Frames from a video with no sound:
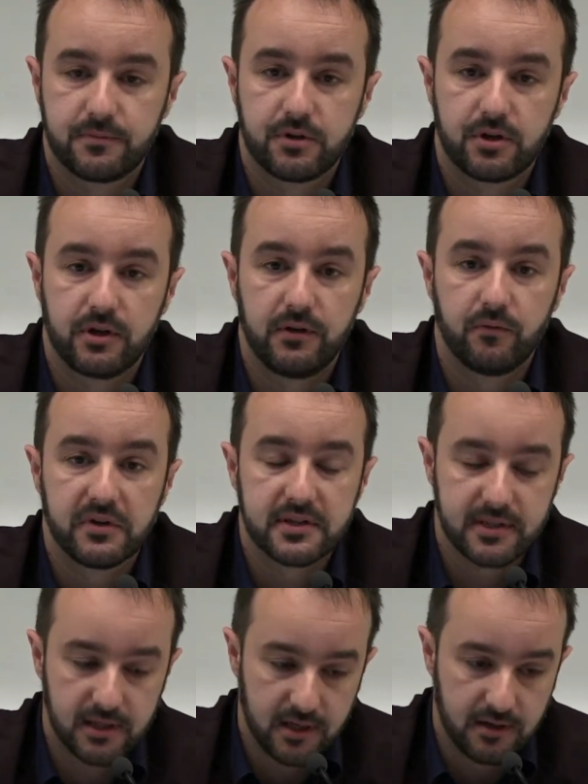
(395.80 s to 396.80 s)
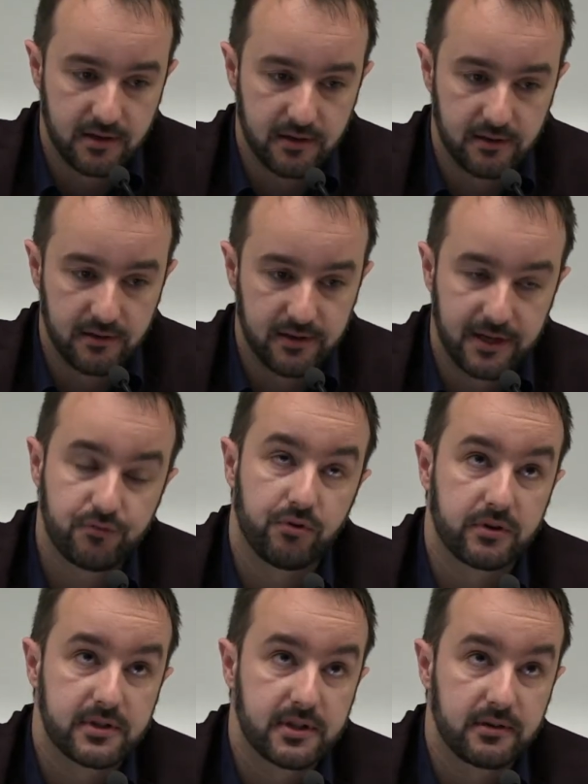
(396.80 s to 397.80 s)
especially with
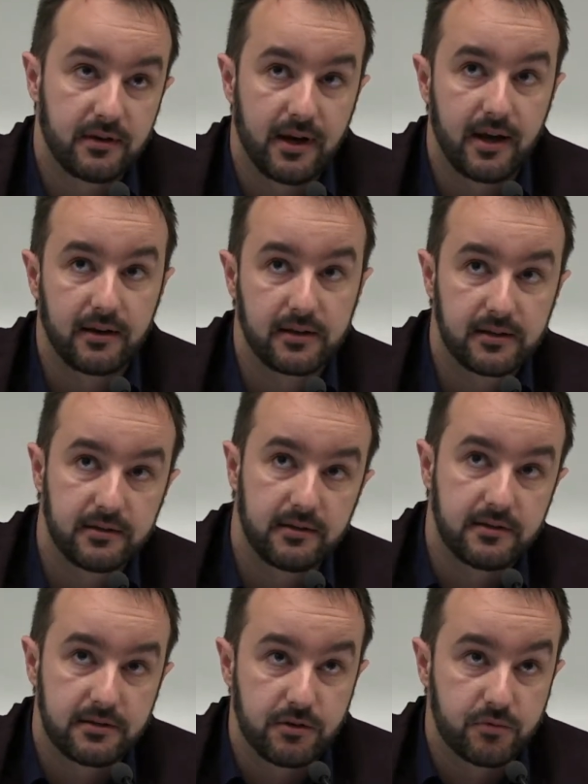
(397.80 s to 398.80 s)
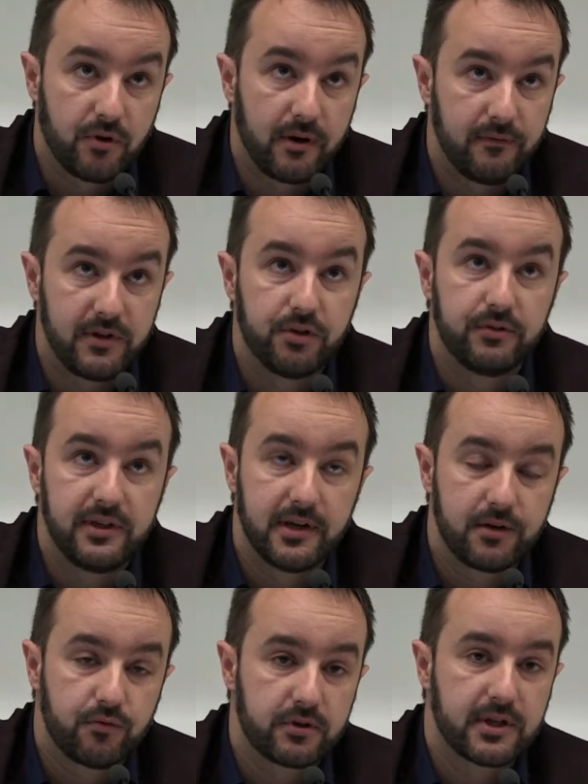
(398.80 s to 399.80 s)
networks like subscribed
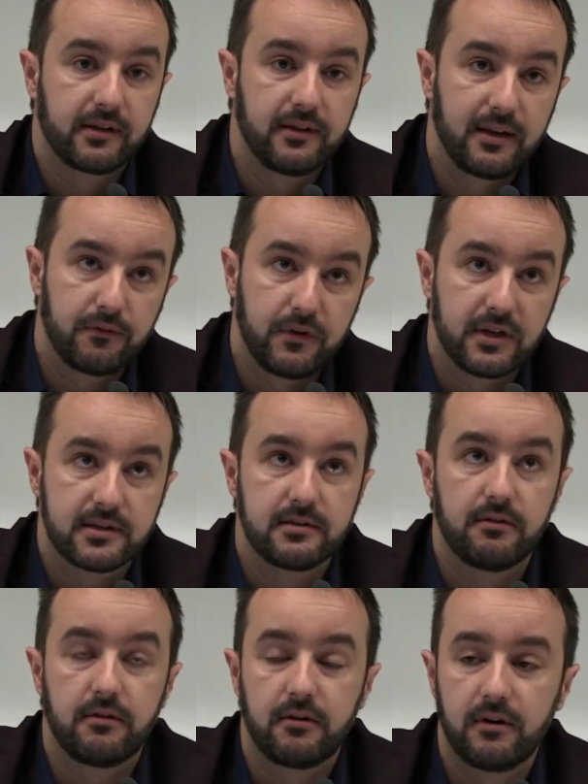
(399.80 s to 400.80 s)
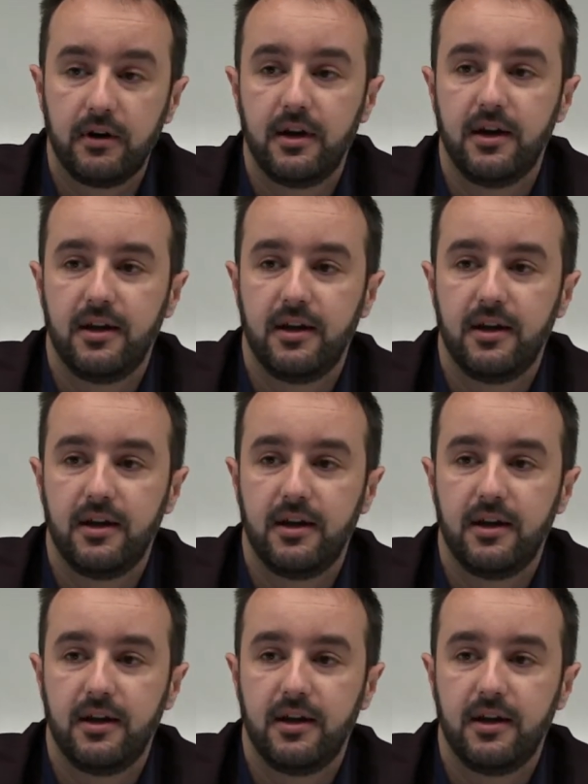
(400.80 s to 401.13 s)
VOD networks like Netflix or